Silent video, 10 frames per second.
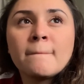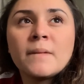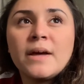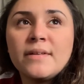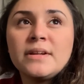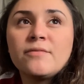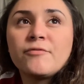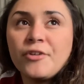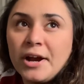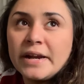then
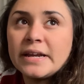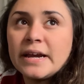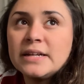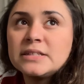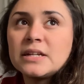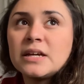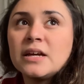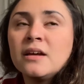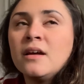Friday I did it.